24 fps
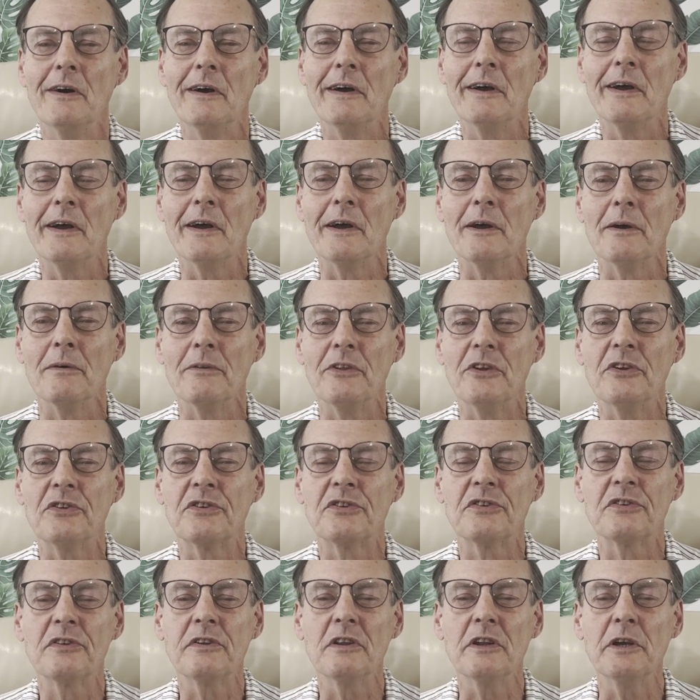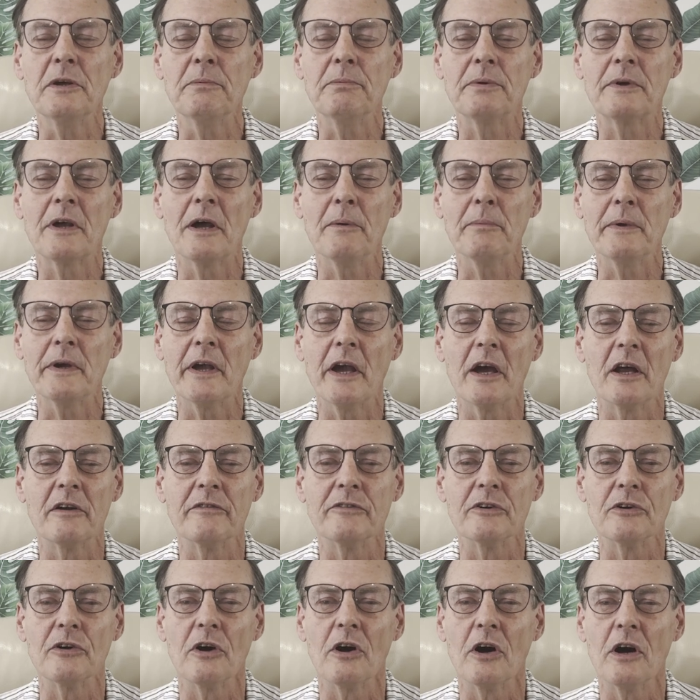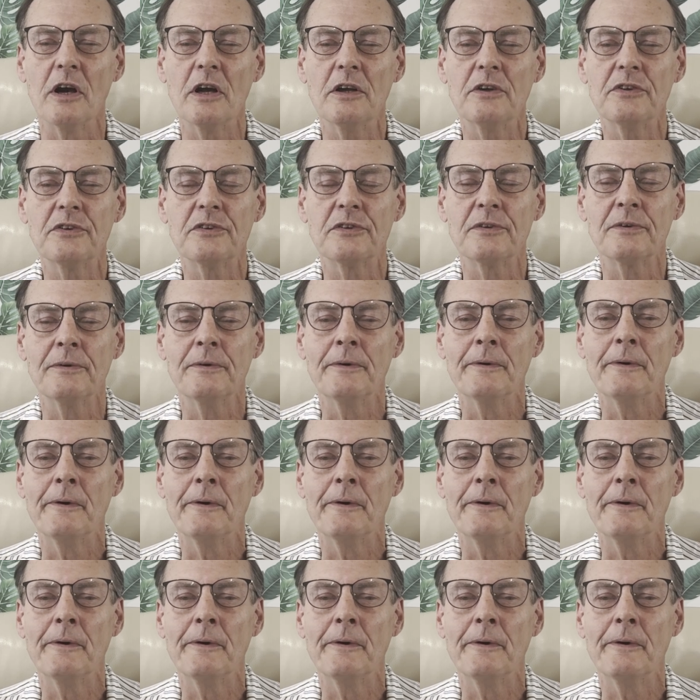uh, this sleep coming out of her eyes.